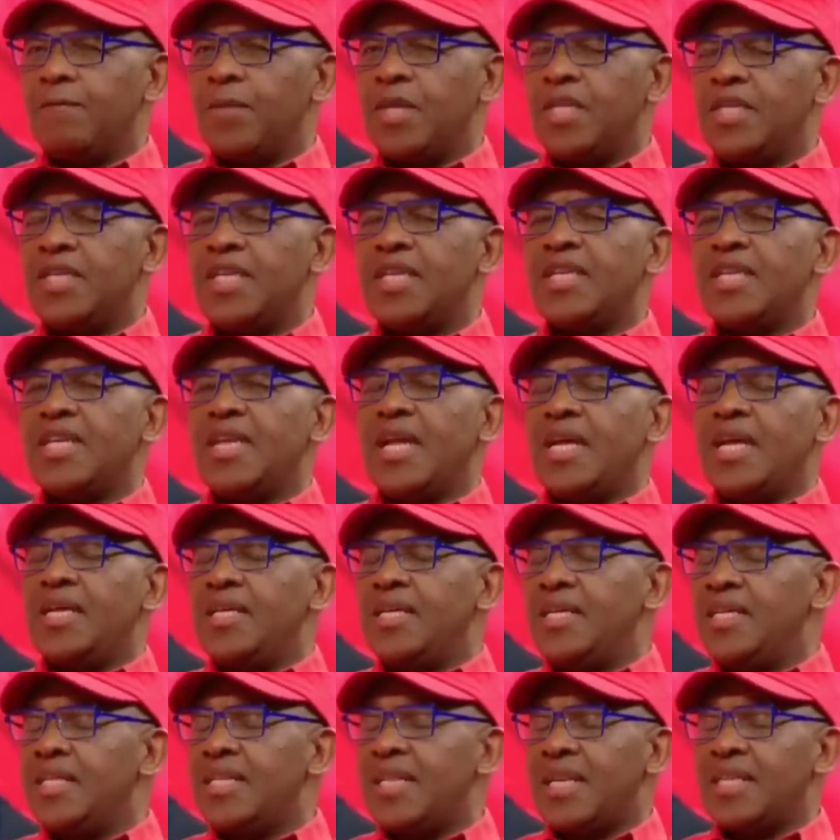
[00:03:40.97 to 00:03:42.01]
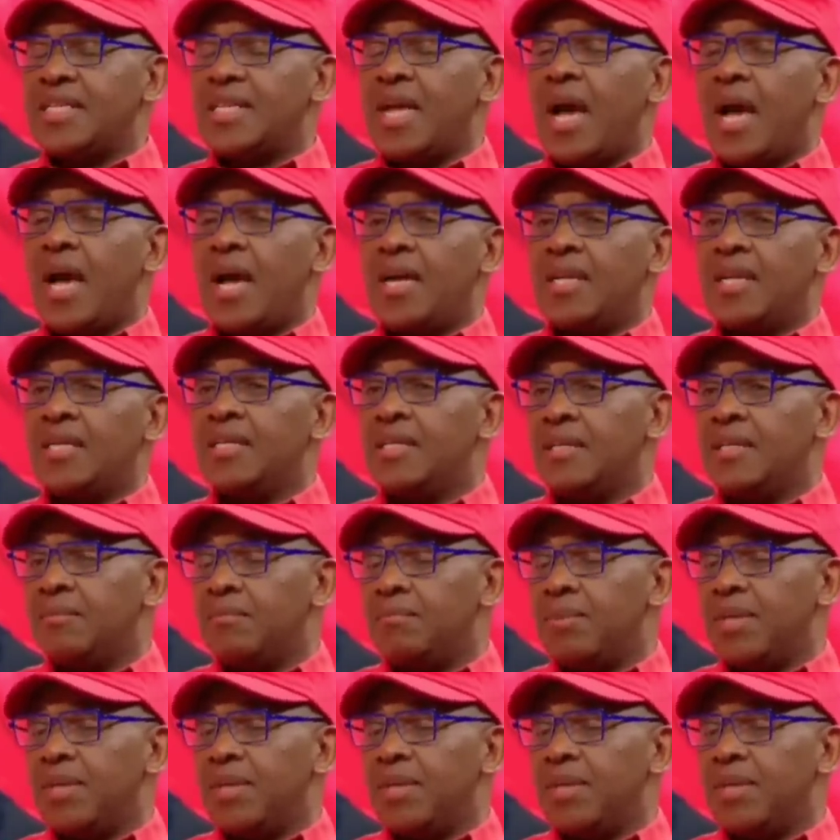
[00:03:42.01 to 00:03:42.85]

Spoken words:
it hit us hard,